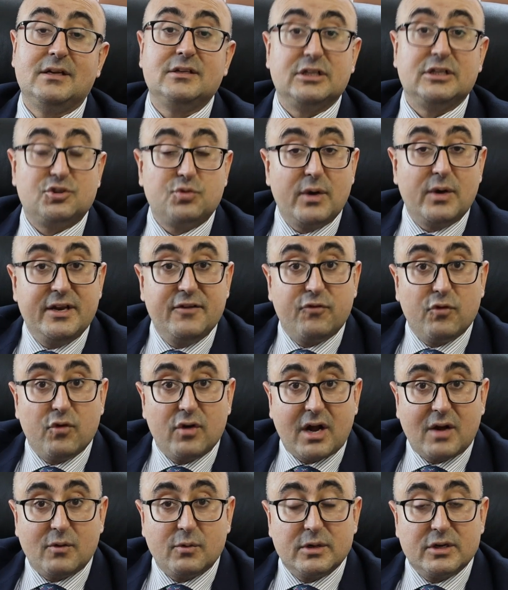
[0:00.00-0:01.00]
the
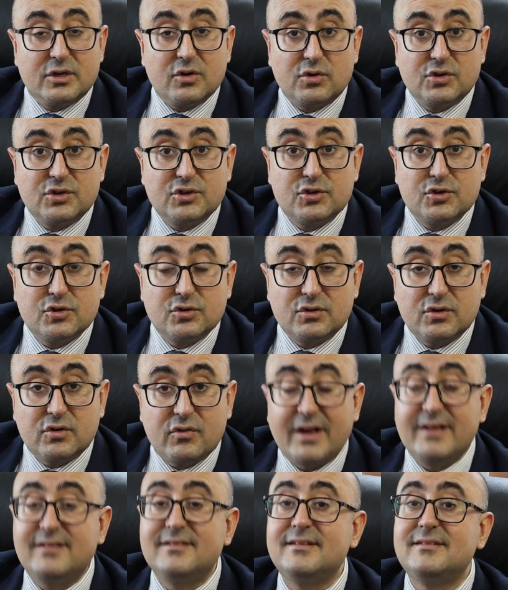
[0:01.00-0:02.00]
24-hour
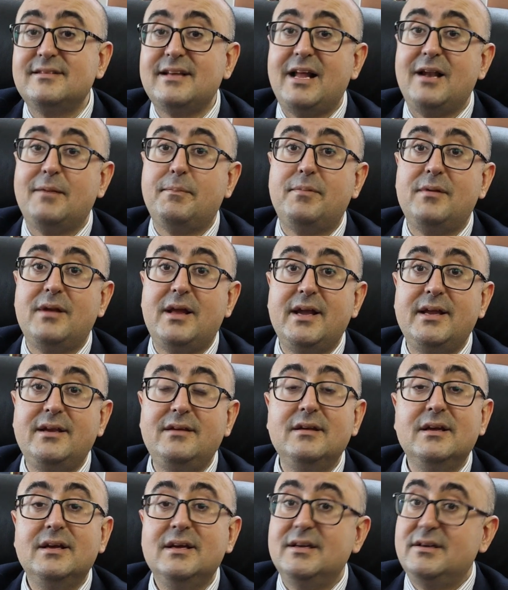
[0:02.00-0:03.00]
crisis
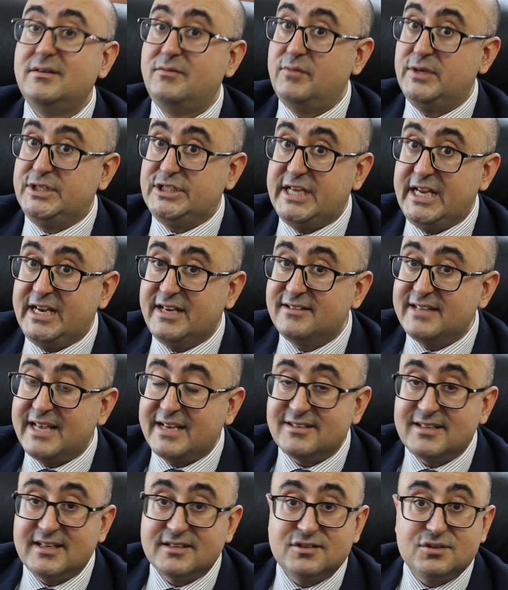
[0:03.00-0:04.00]
helpline, which gives
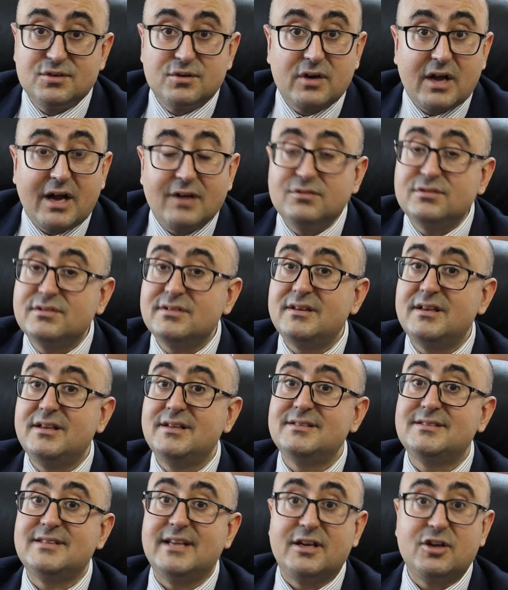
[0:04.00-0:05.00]
access to
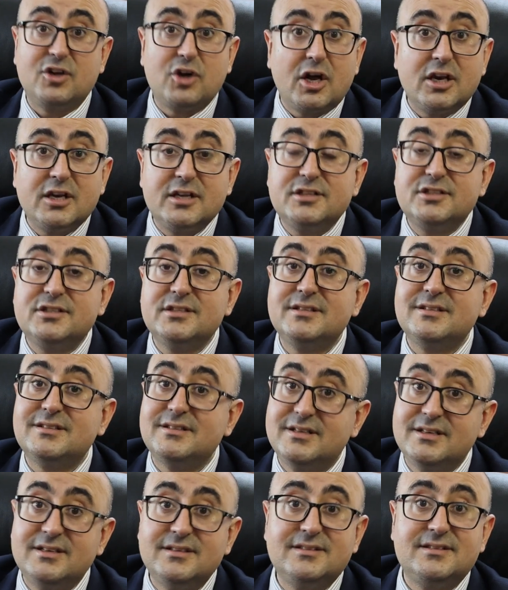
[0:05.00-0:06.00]
counselors, psychologists,
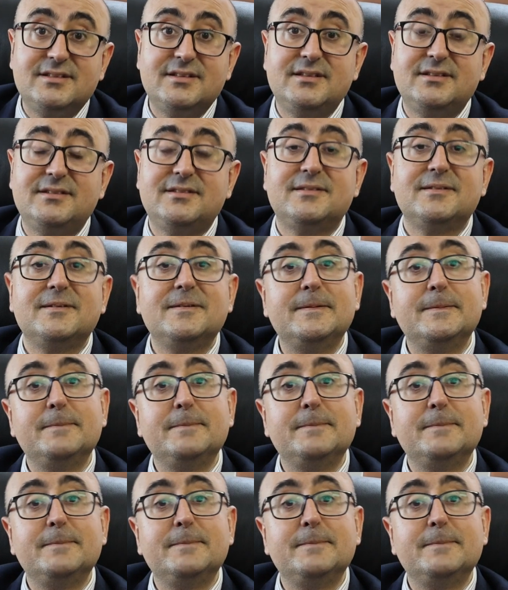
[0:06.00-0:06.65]
nurses.